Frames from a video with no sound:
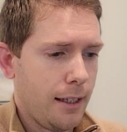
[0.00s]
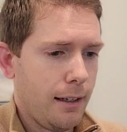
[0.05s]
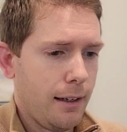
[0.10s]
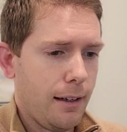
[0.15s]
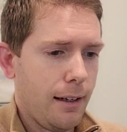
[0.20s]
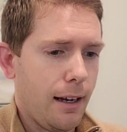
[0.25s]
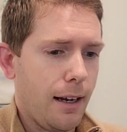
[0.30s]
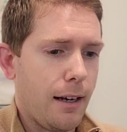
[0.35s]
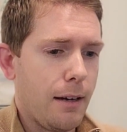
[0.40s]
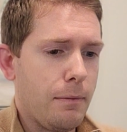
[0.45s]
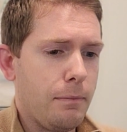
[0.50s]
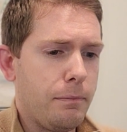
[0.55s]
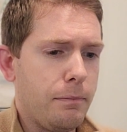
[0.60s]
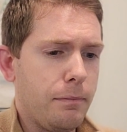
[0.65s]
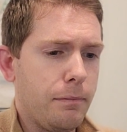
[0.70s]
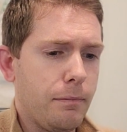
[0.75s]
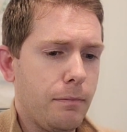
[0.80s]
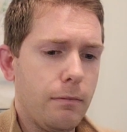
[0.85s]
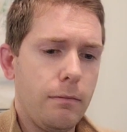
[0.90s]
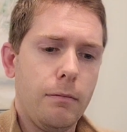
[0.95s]

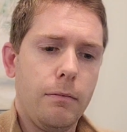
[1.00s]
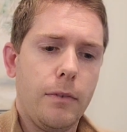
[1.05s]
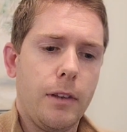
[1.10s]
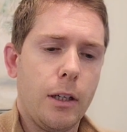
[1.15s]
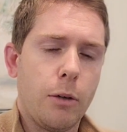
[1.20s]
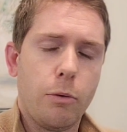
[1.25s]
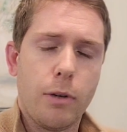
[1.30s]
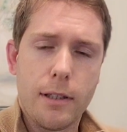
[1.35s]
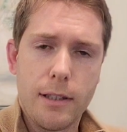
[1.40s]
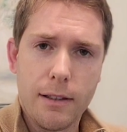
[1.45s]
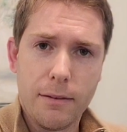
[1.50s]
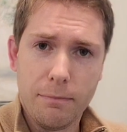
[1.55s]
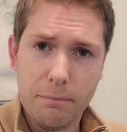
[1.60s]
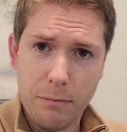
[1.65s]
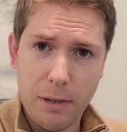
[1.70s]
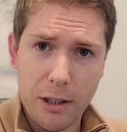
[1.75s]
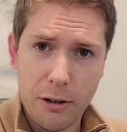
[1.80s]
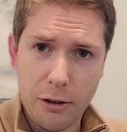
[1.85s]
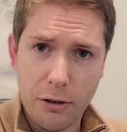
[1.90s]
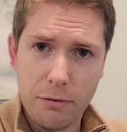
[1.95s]
There wasn't
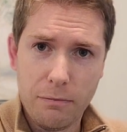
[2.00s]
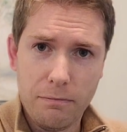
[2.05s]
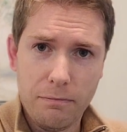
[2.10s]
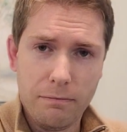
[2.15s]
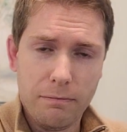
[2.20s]
much